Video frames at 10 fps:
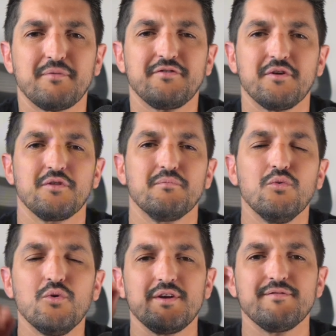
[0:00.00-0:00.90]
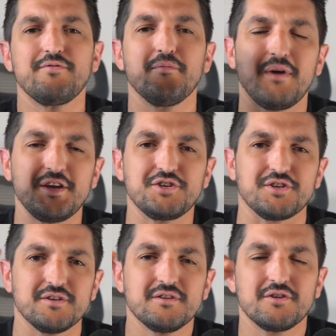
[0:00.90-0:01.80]
So the more
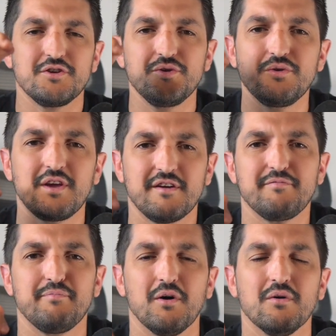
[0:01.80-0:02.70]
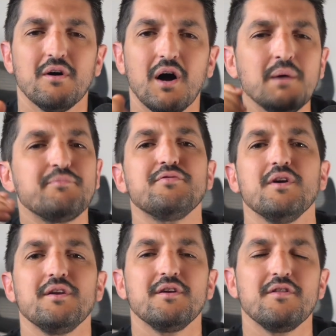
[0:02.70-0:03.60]
information that you give Bolt
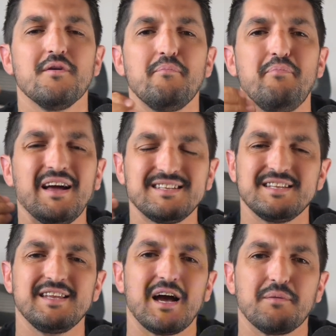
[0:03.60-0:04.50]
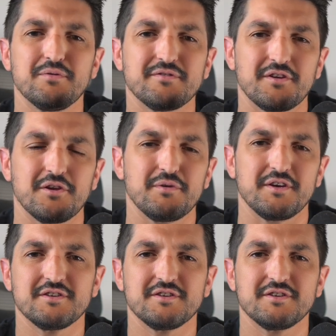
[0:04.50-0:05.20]
upfront, the better the output's going to be.